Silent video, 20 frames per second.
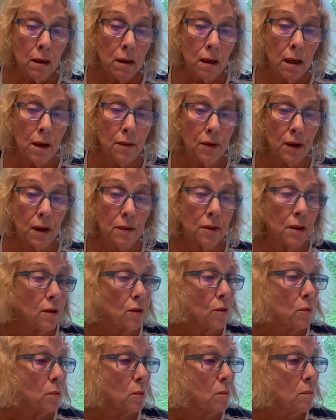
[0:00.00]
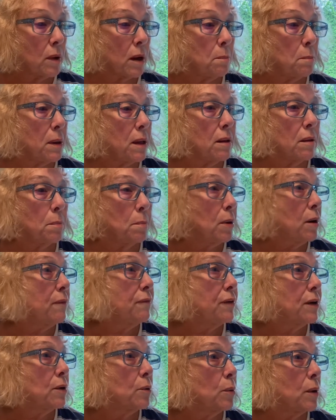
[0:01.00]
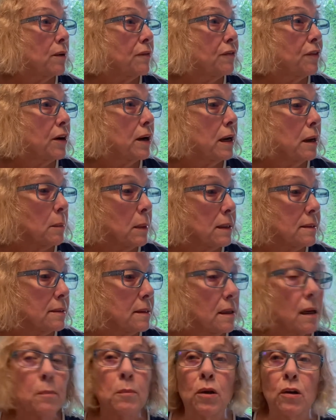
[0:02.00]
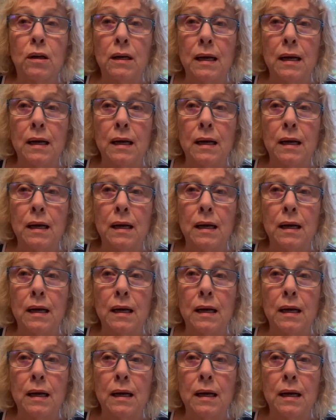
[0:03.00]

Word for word: he thought this might be the perfect one for him. I see I'm looking